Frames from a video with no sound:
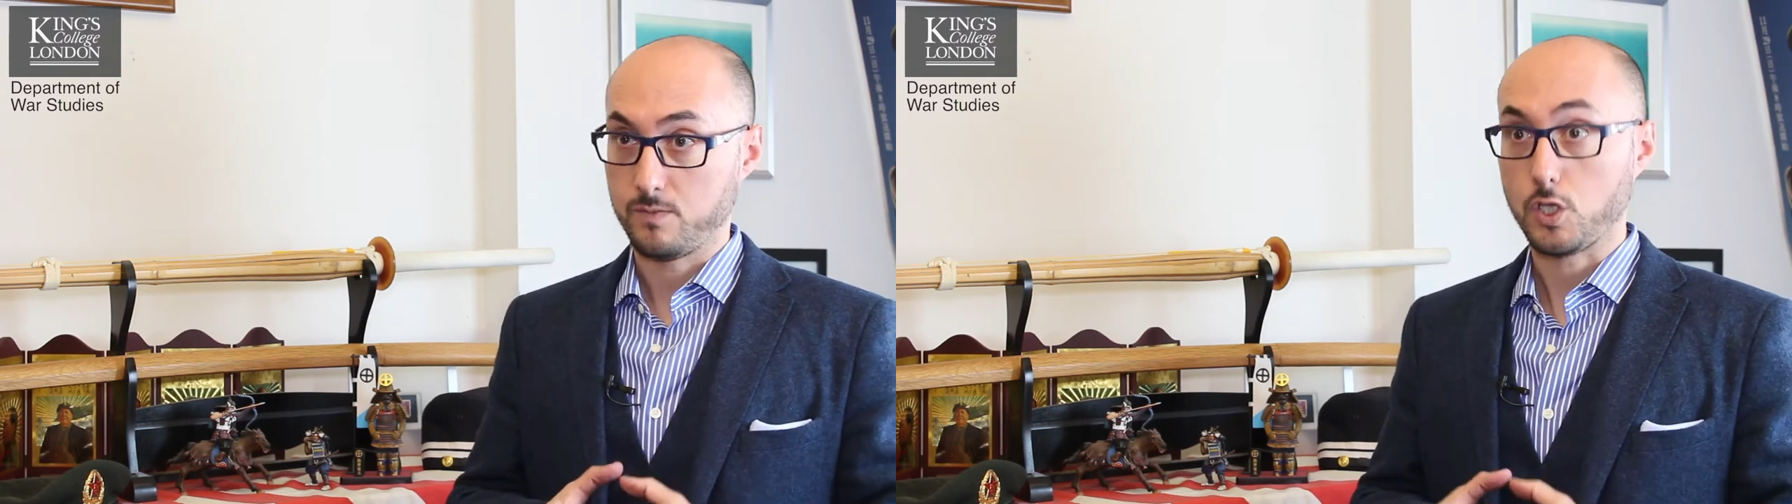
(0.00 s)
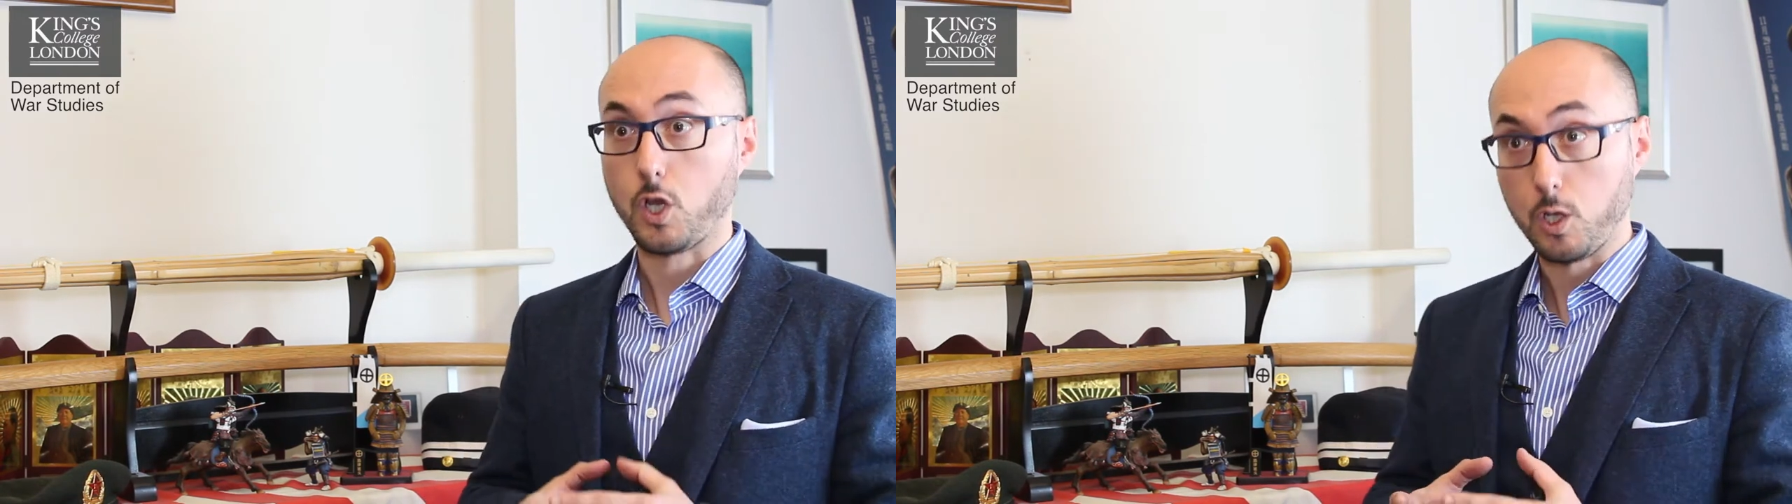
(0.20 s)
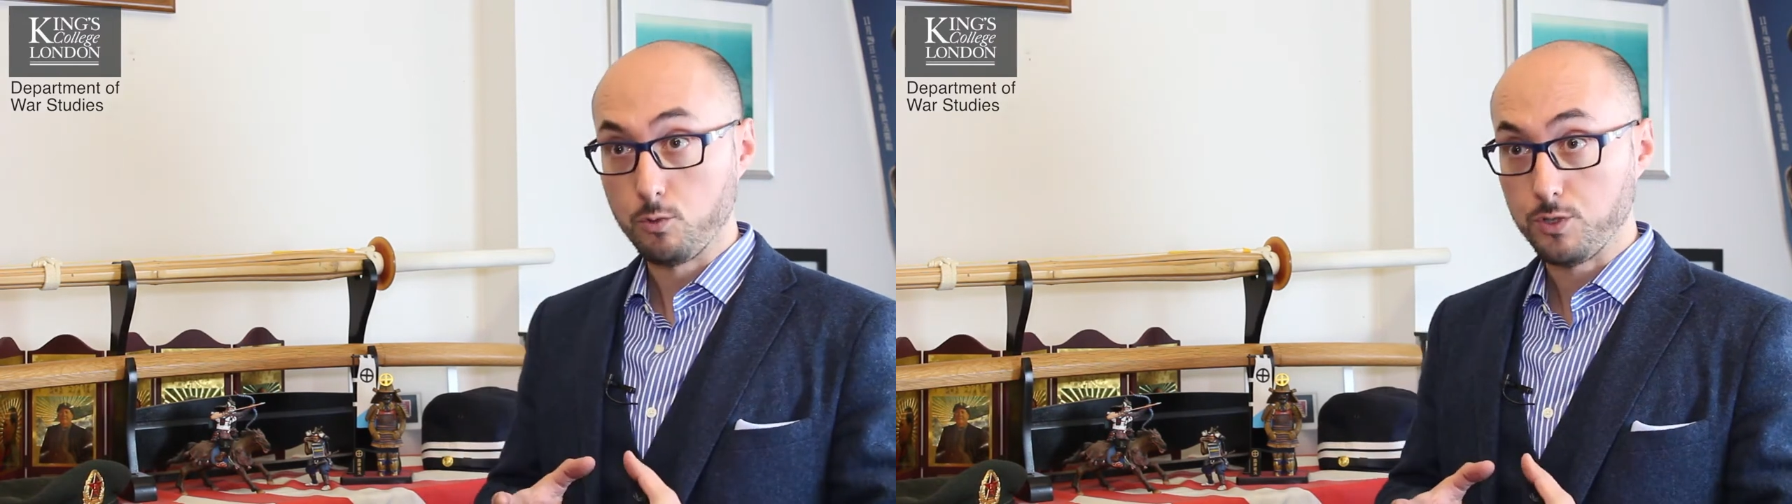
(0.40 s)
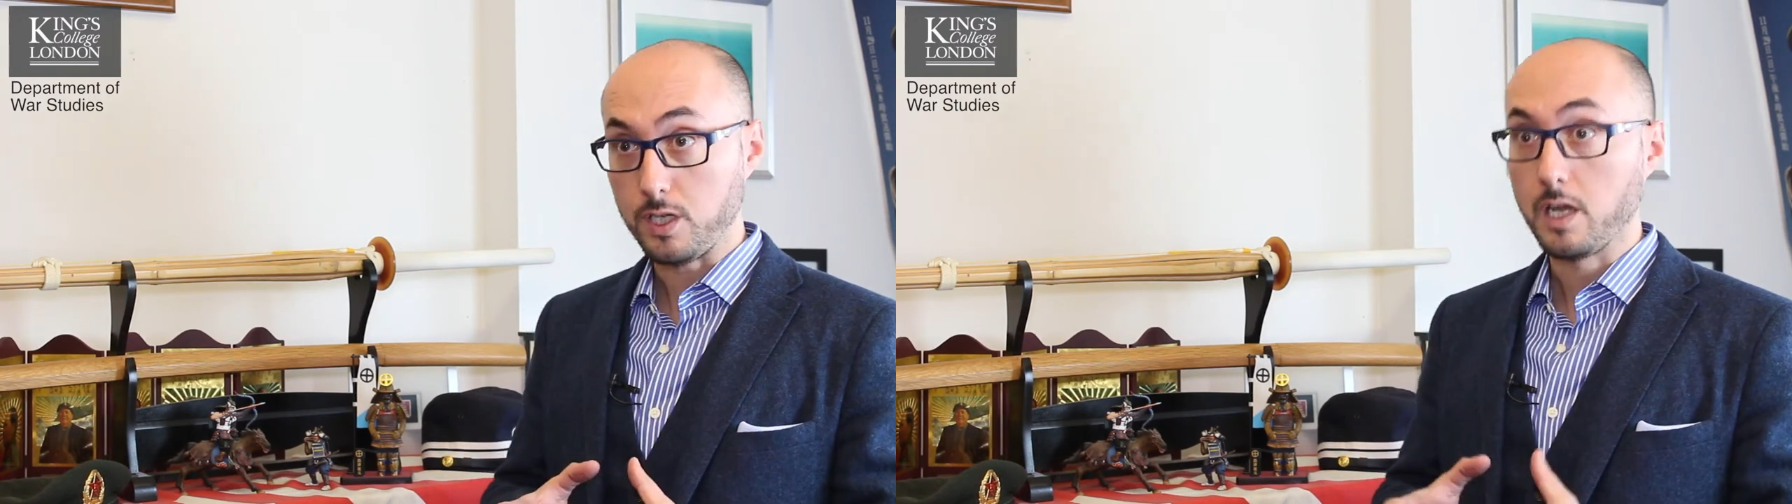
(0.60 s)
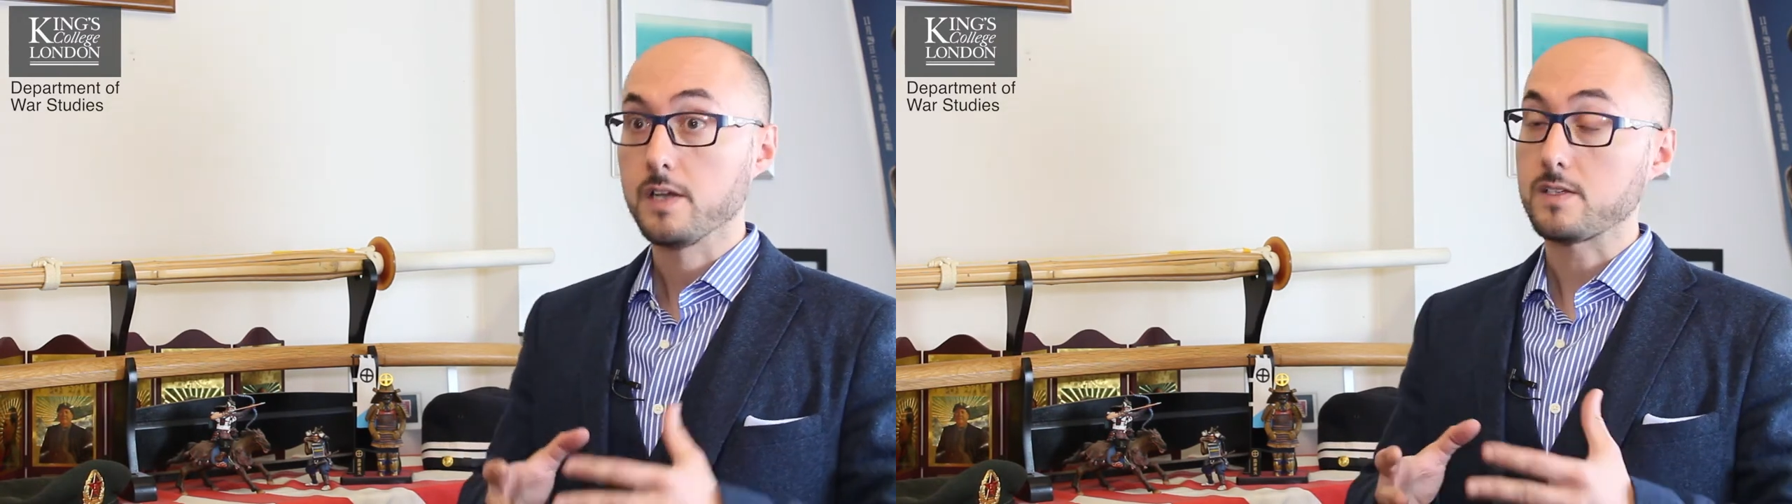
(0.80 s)

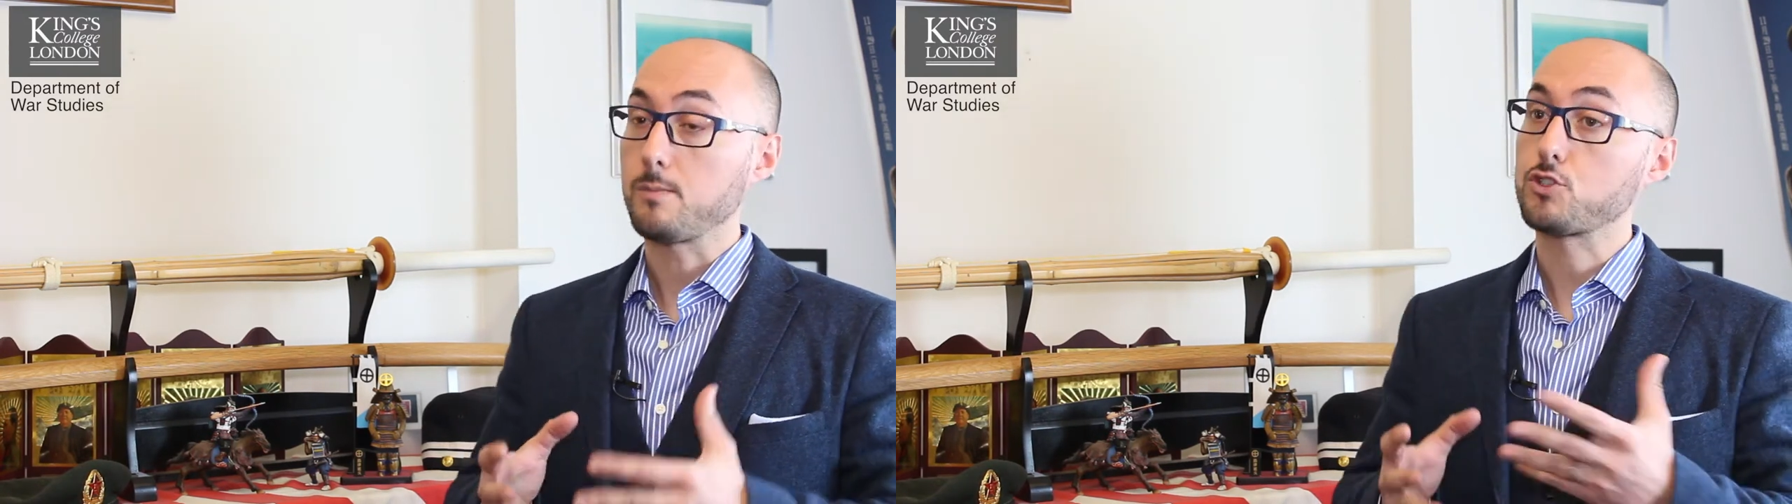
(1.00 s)
including some of